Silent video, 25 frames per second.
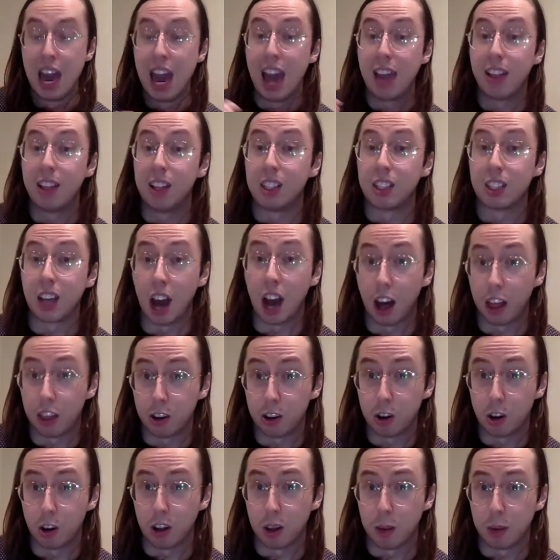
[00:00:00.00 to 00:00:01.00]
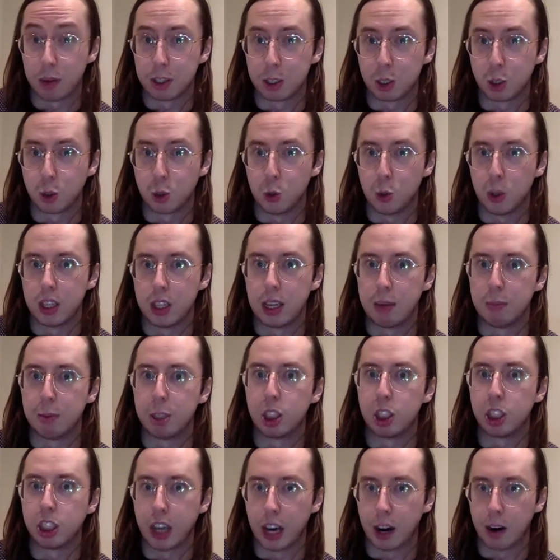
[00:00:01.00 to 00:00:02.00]
And this other girl I went to school with named
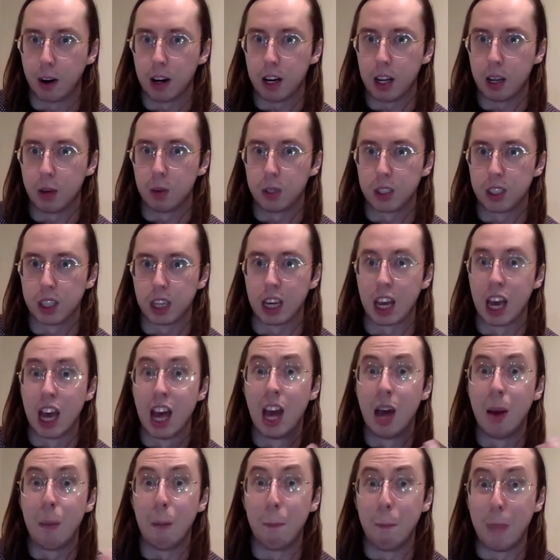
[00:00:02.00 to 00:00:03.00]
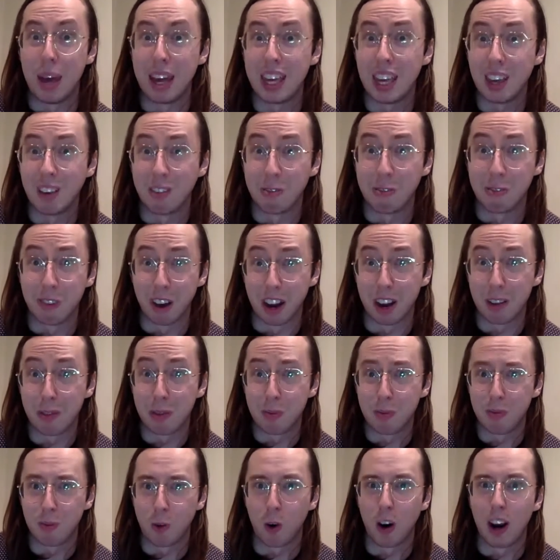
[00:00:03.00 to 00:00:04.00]
Charity was like making fun of
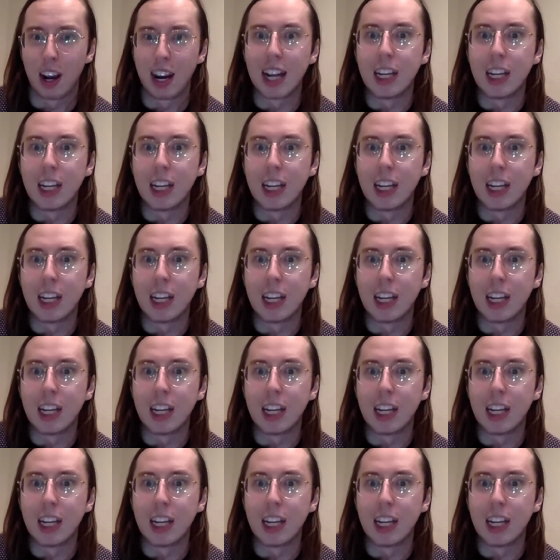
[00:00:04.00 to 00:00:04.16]
him for it.